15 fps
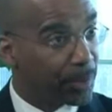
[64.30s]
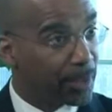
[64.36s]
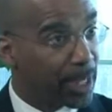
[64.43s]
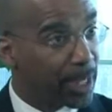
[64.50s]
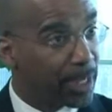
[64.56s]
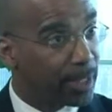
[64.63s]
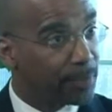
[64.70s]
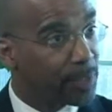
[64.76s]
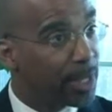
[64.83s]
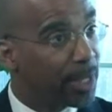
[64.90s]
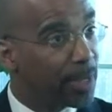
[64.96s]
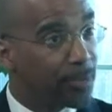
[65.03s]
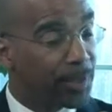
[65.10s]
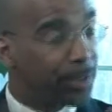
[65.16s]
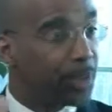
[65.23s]
lives
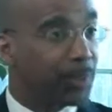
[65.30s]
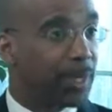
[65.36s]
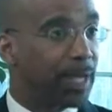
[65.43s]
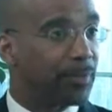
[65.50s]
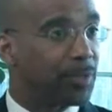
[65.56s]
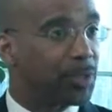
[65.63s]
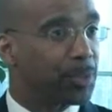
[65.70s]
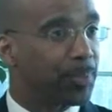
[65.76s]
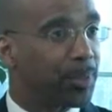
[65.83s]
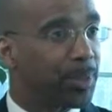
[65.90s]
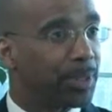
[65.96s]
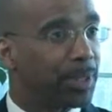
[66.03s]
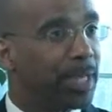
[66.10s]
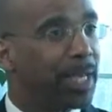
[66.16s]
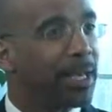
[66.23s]
that don't have this
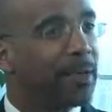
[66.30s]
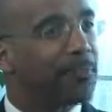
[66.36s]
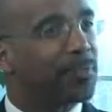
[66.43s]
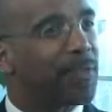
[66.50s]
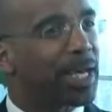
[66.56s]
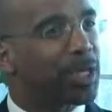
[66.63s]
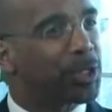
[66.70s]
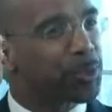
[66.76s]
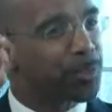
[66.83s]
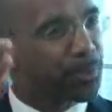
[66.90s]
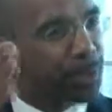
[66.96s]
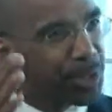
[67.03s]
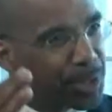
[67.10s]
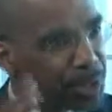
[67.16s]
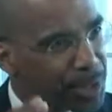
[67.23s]
burden. That is
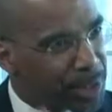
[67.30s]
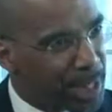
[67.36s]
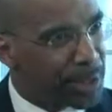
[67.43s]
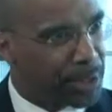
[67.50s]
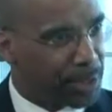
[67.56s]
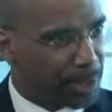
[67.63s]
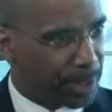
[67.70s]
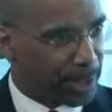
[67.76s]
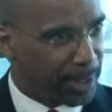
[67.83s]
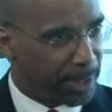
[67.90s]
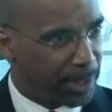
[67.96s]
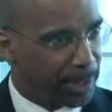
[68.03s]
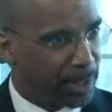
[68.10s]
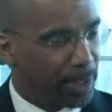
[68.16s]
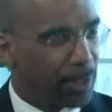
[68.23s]
precisely
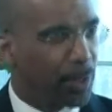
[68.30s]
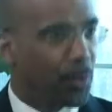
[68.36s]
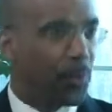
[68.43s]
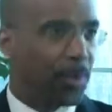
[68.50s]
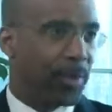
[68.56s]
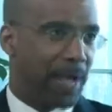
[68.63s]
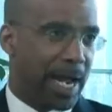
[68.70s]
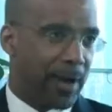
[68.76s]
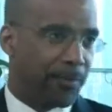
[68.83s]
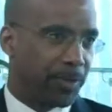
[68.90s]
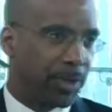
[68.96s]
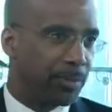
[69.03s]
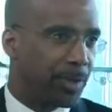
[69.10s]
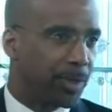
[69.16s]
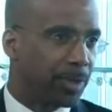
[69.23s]
where the
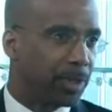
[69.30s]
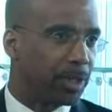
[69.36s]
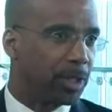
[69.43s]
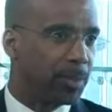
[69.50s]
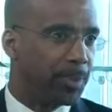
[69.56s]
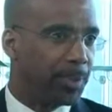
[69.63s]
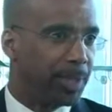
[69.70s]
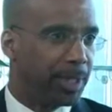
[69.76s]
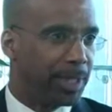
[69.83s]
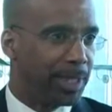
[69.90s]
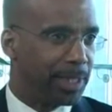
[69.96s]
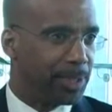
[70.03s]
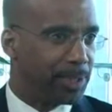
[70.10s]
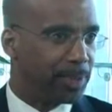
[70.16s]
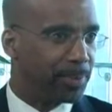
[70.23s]
African American community
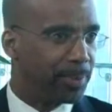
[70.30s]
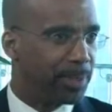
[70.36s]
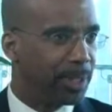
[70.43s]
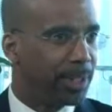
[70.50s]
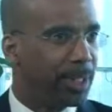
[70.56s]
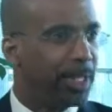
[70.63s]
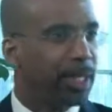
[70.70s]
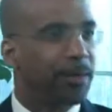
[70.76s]
needs to be.